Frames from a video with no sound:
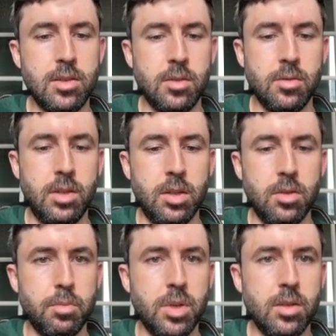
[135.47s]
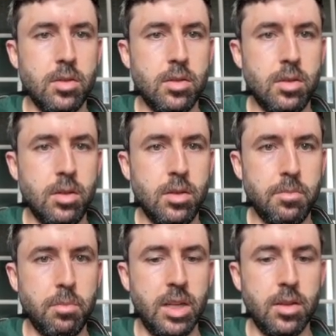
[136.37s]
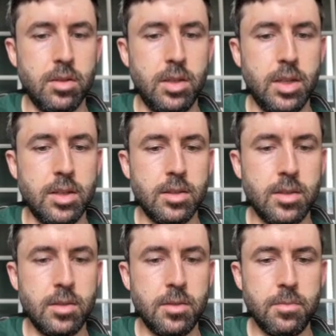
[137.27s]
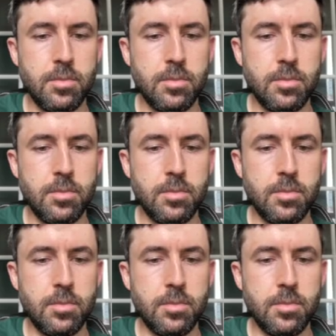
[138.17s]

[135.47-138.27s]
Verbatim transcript: So Deno bundle main.ts.